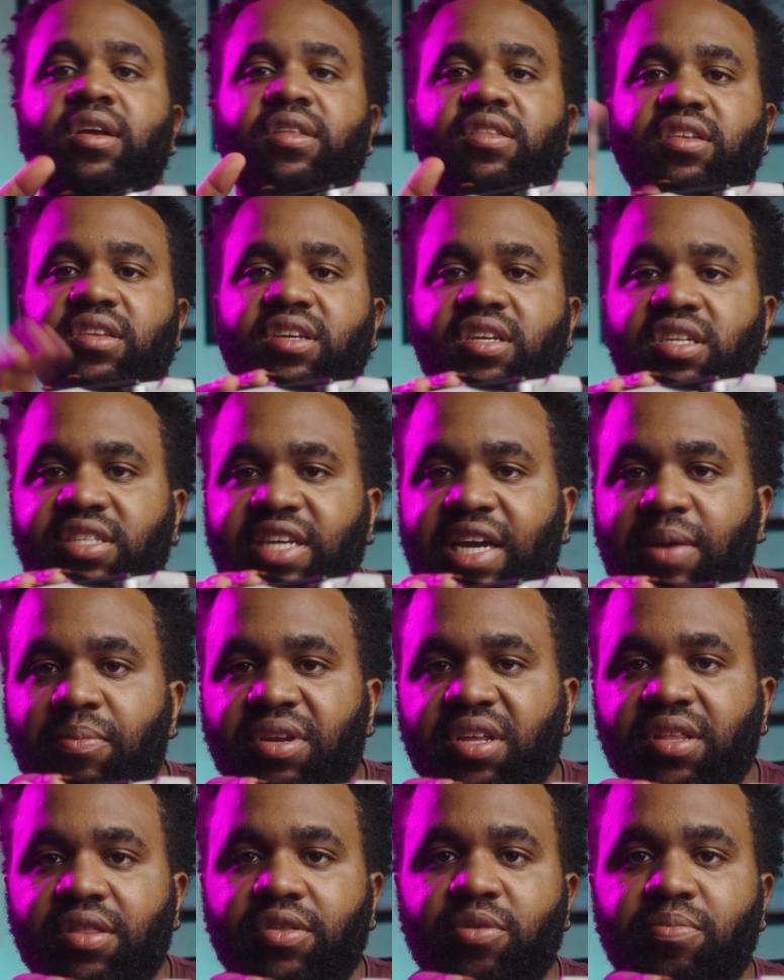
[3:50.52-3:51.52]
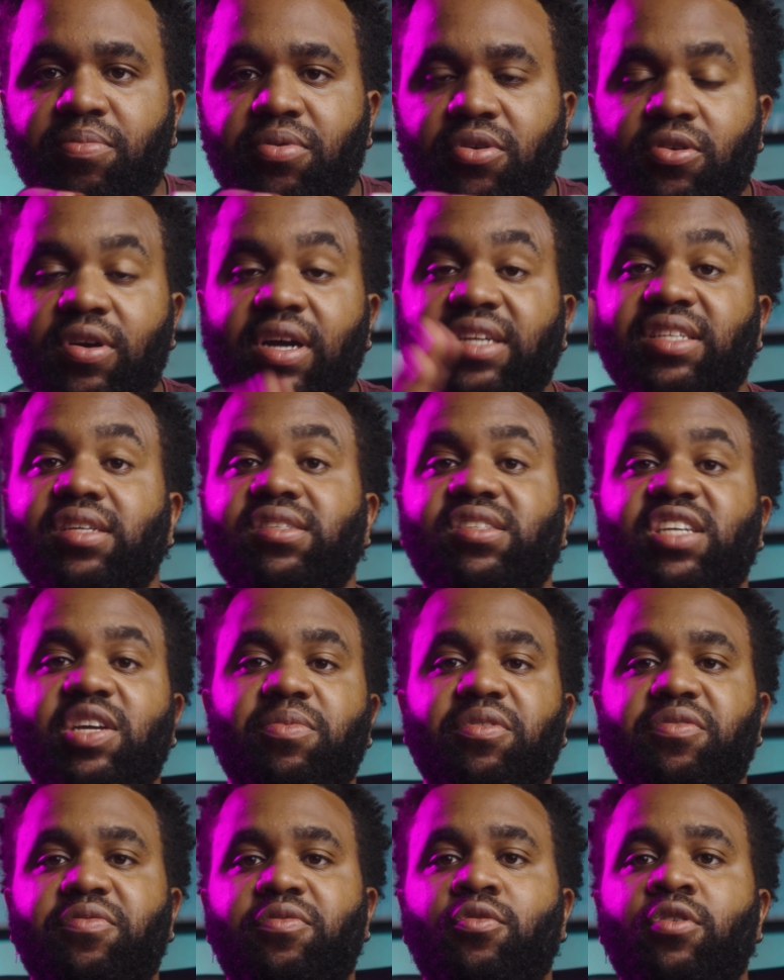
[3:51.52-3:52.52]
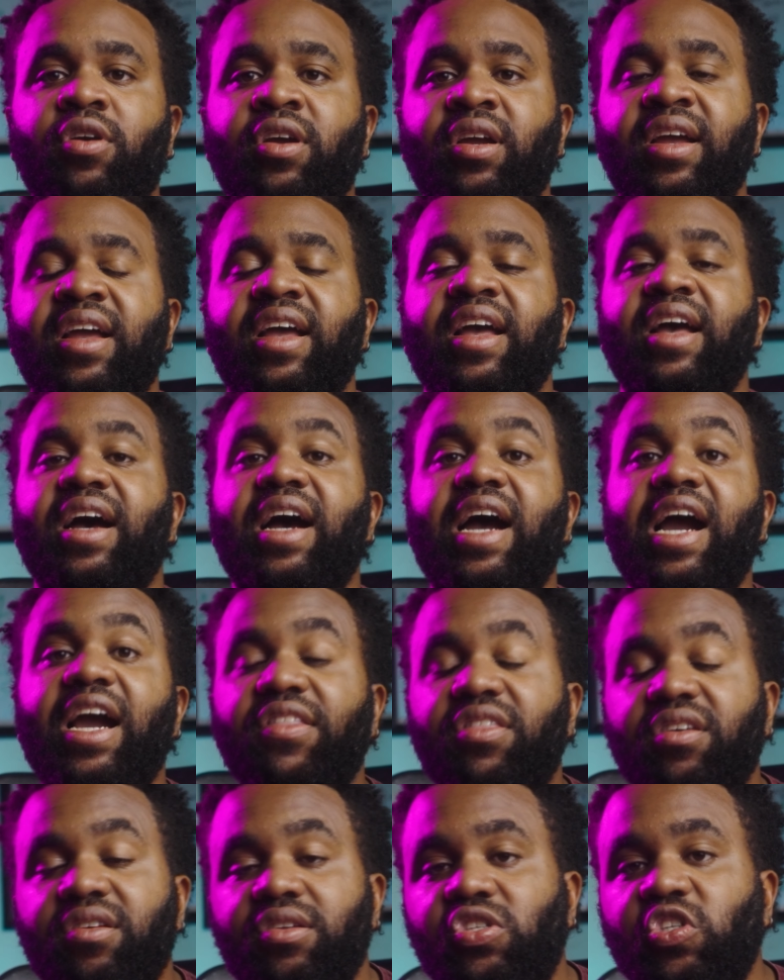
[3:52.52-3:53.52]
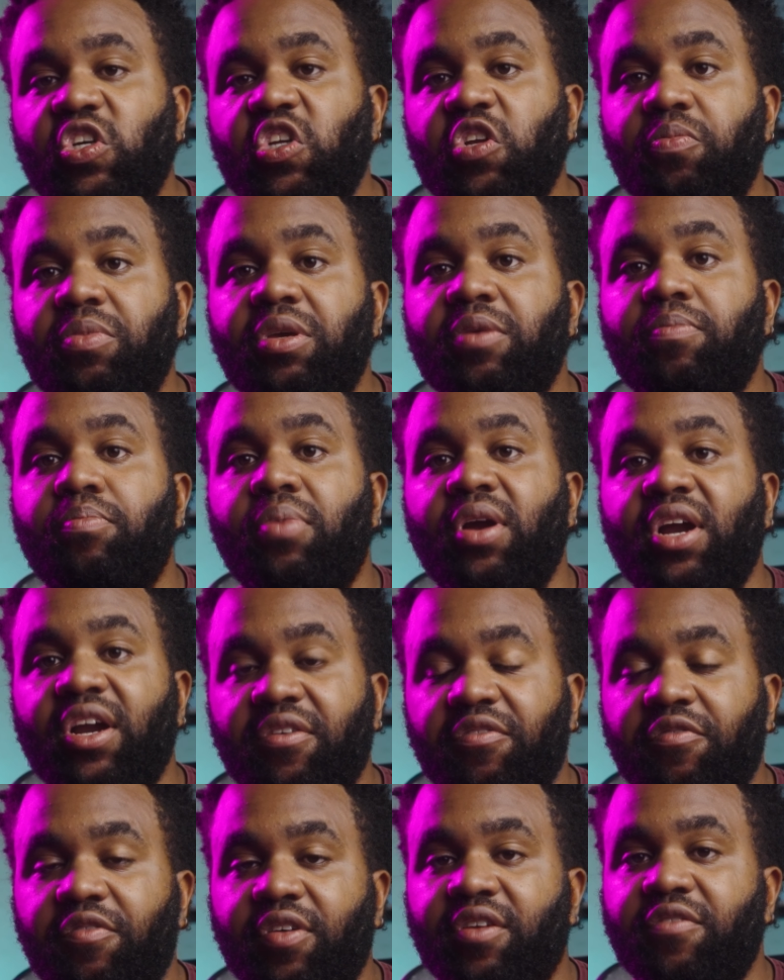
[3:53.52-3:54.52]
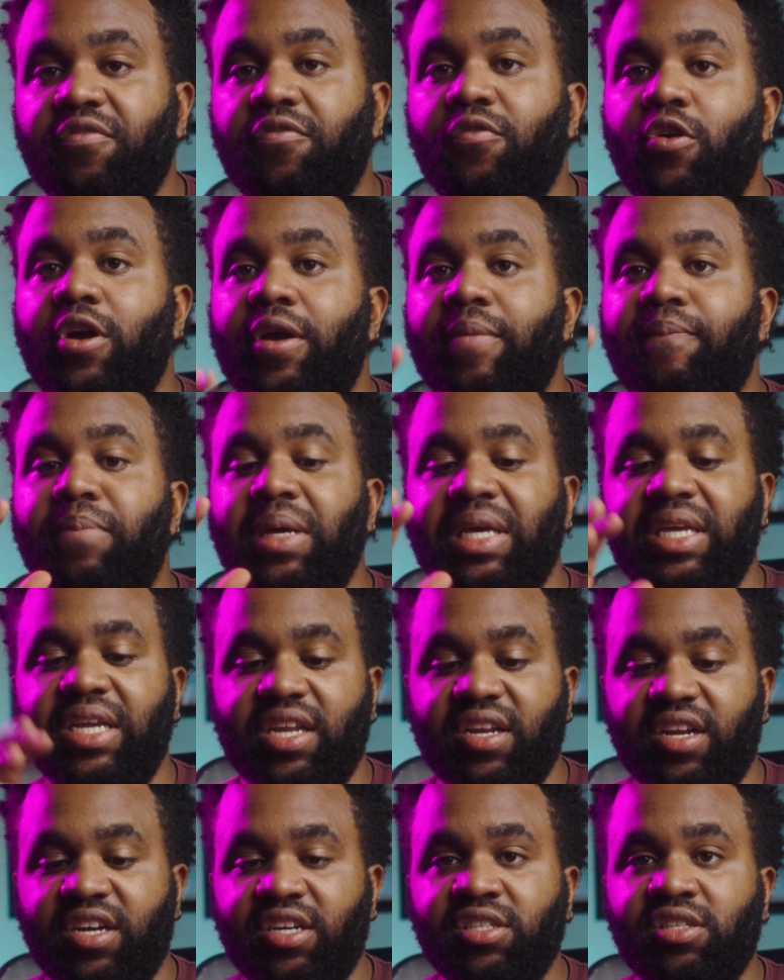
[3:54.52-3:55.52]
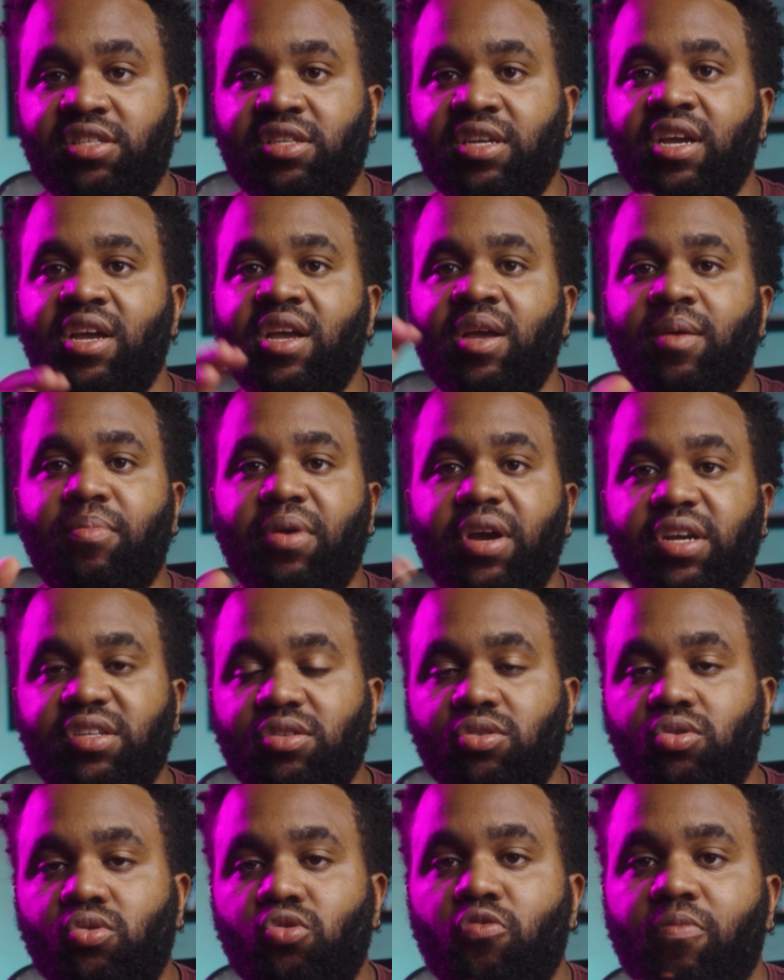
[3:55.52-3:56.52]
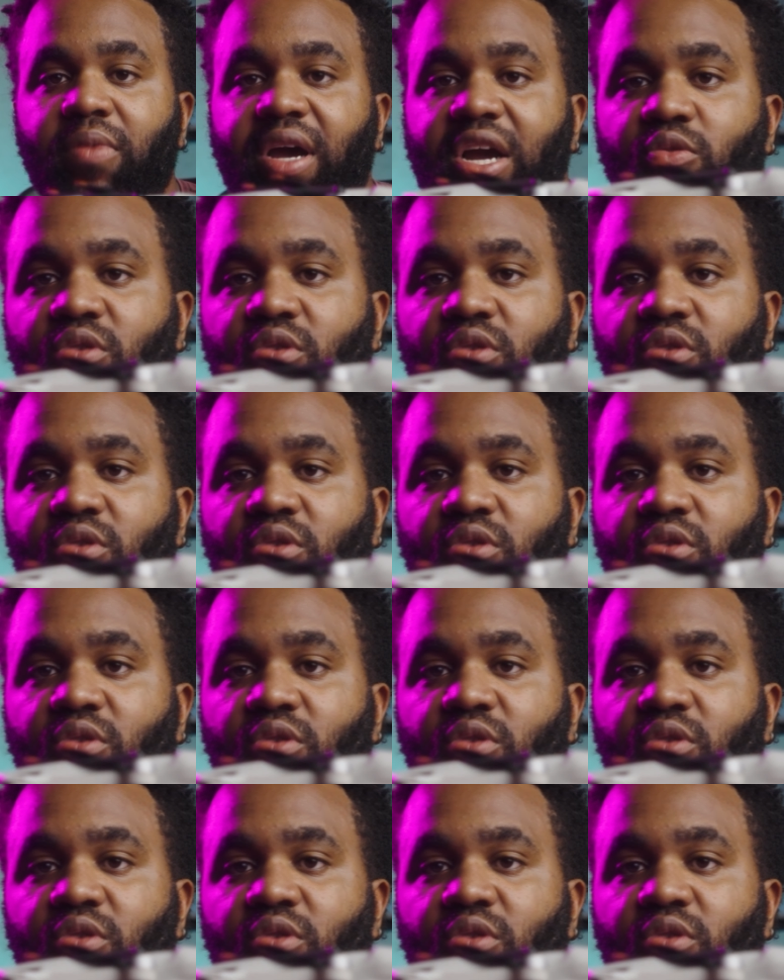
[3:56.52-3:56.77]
the DJI Mini 3 Pro, as I said before, I think it's gonna be perfect for beginners, persons who might